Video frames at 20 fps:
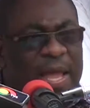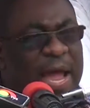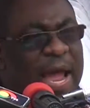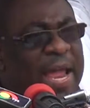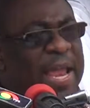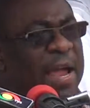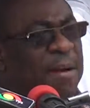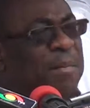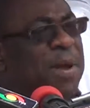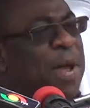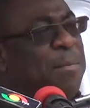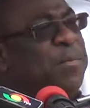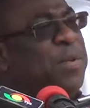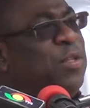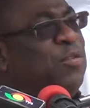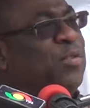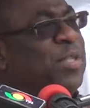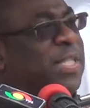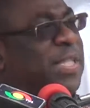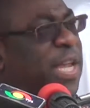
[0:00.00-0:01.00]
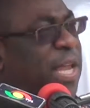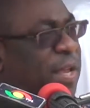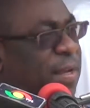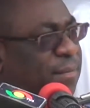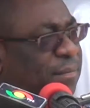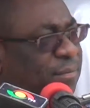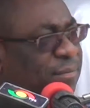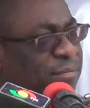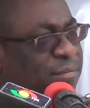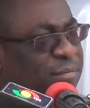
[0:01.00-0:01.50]
I am happy to say
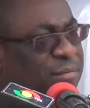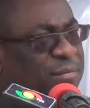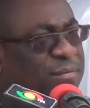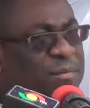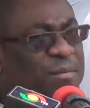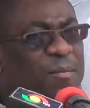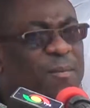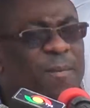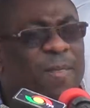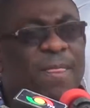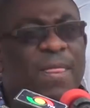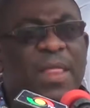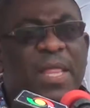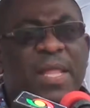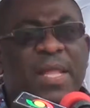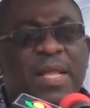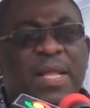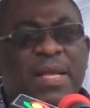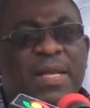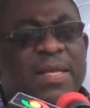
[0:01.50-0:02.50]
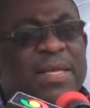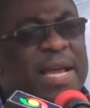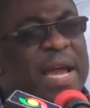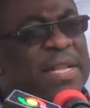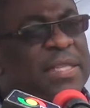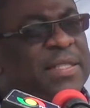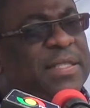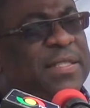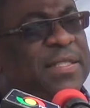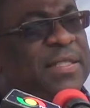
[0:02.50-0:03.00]

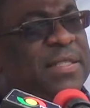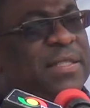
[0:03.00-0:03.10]
that